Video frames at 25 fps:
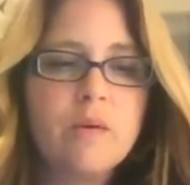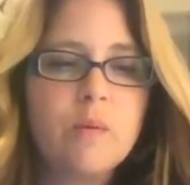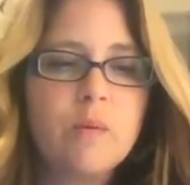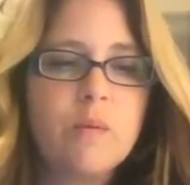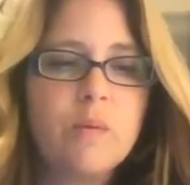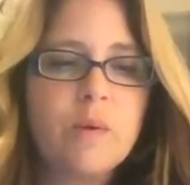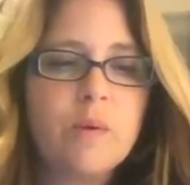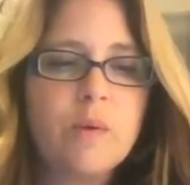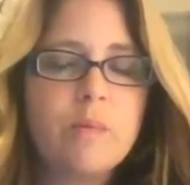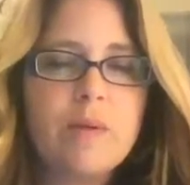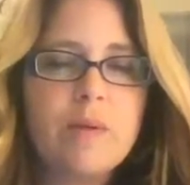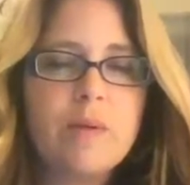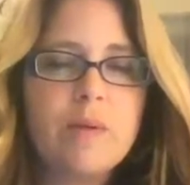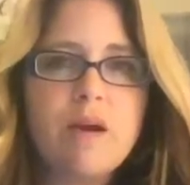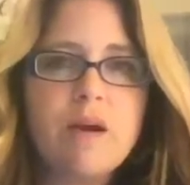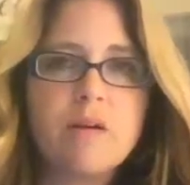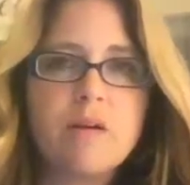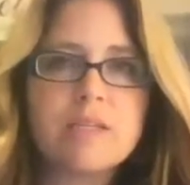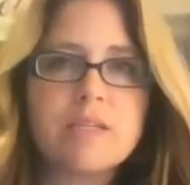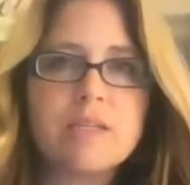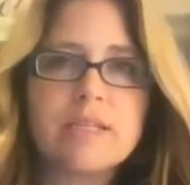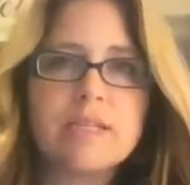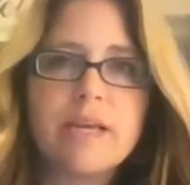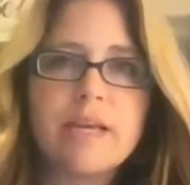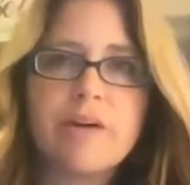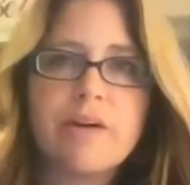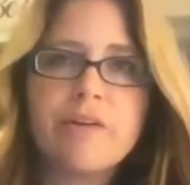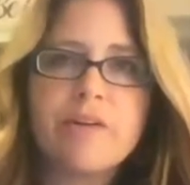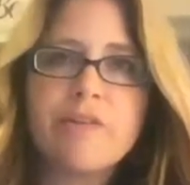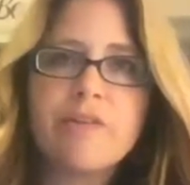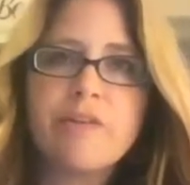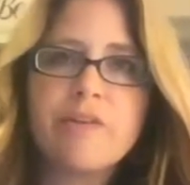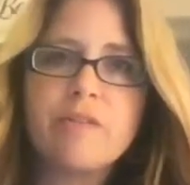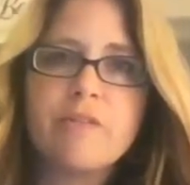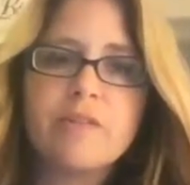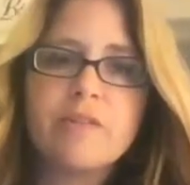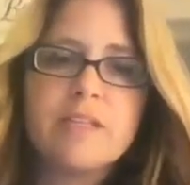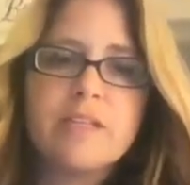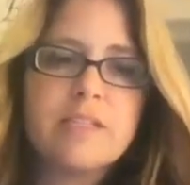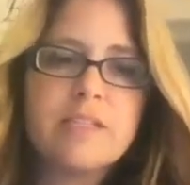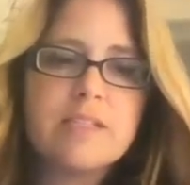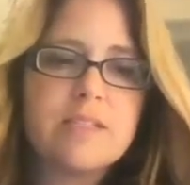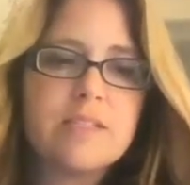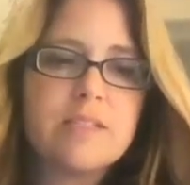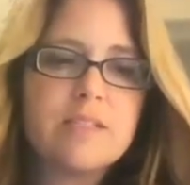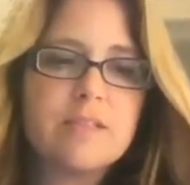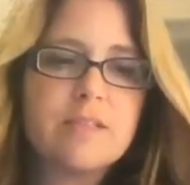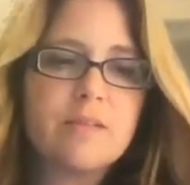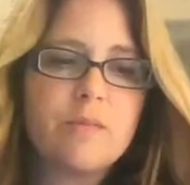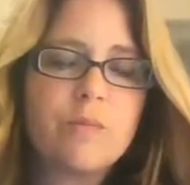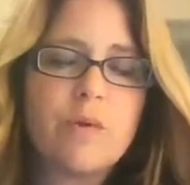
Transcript: when we are scared or nervous,